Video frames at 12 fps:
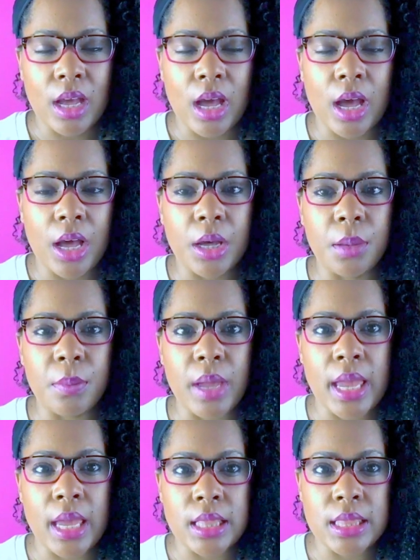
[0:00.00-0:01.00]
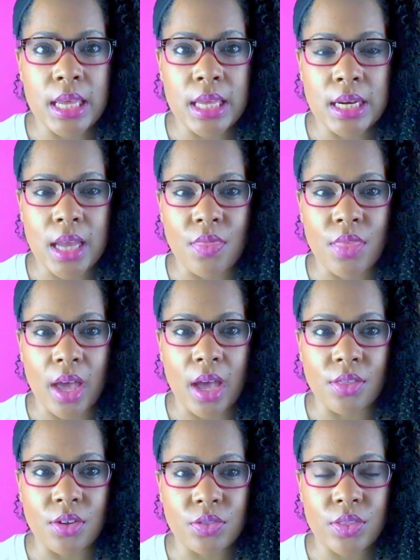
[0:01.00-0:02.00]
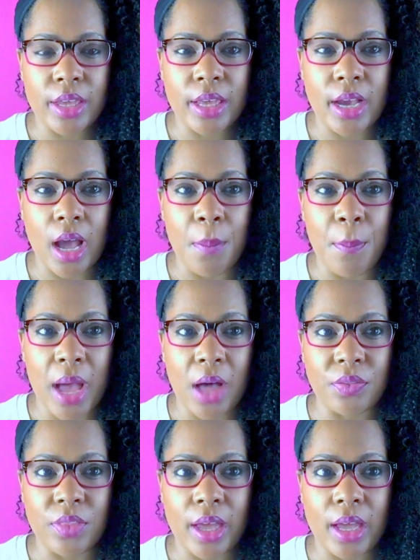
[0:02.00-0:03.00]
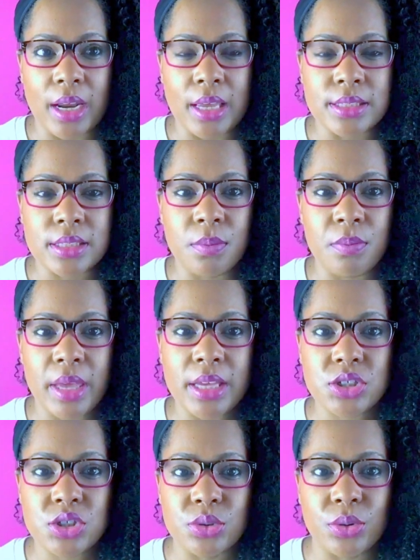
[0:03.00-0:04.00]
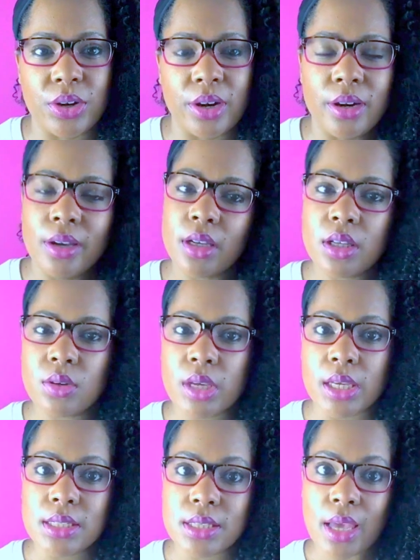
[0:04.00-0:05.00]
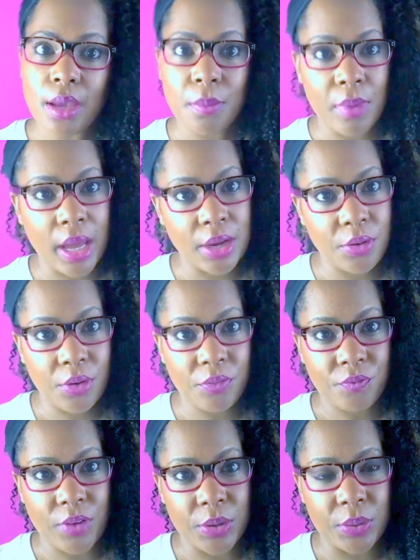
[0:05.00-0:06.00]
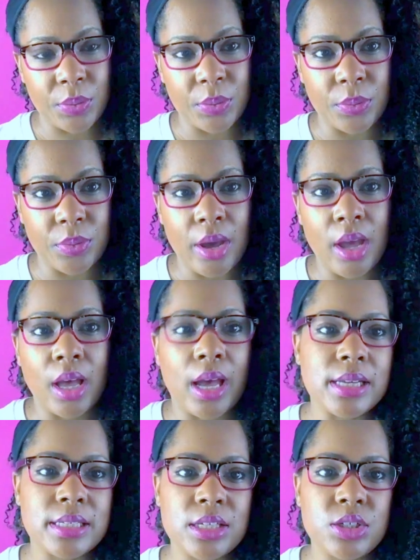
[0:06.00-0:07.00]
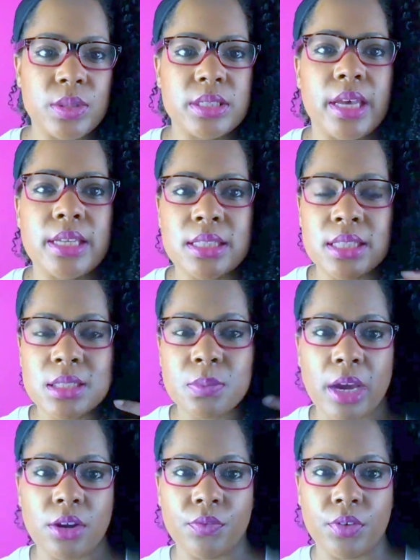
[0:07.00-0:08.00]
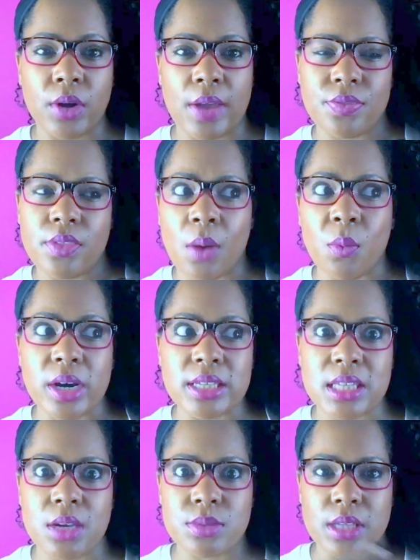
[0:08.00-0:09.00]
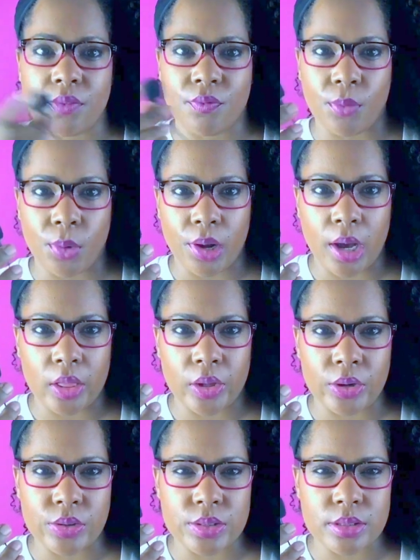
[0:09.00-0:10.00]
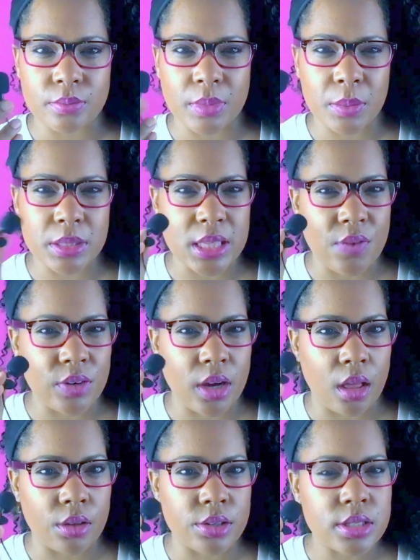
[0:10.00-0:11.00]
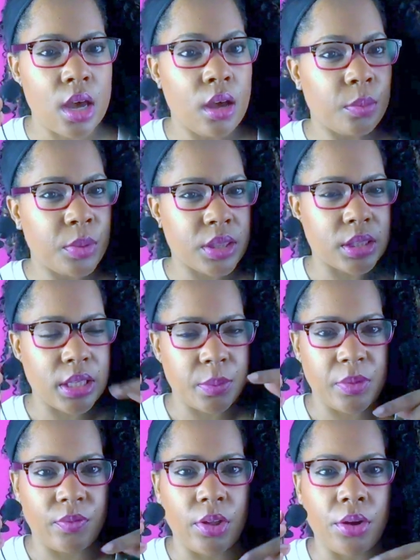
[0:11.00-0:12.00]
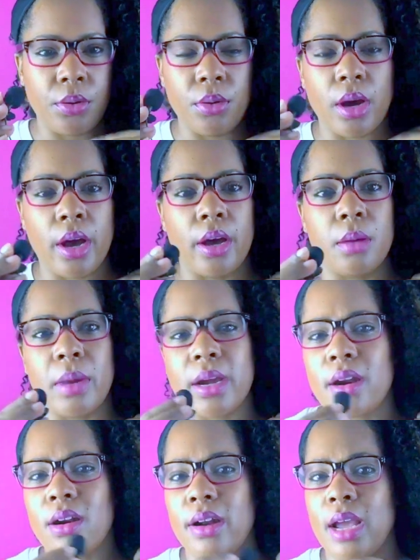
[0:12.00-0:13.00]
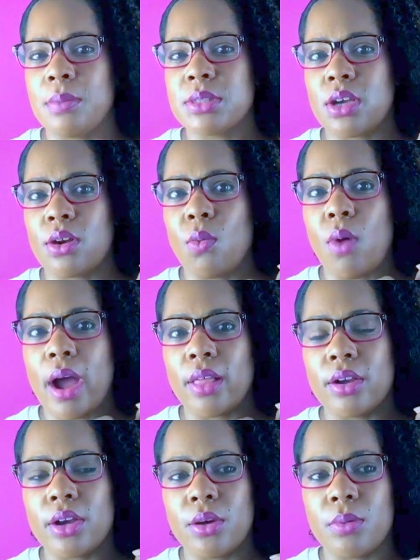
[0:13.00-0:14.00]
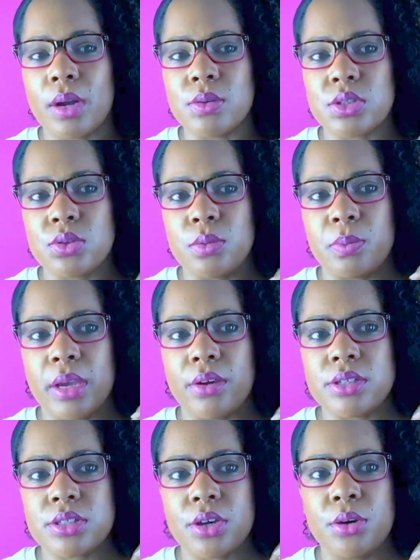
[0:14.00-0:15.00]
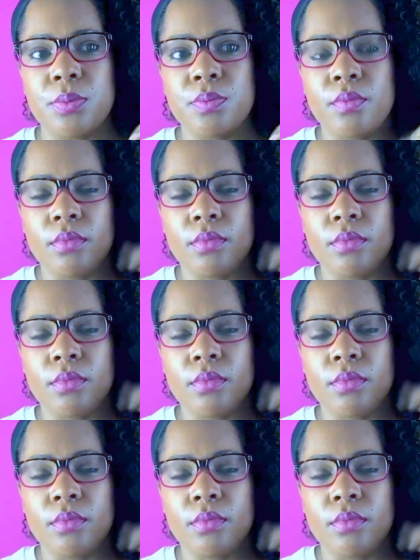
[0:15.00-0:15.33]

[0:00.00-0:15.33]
And then the other thing about that is to make sure you get a microphone. I did do a test. This microphone, I want to say it was like $4, maybe $7. Put the link below. I got it on Amazon a while ago when I was doing Periscope.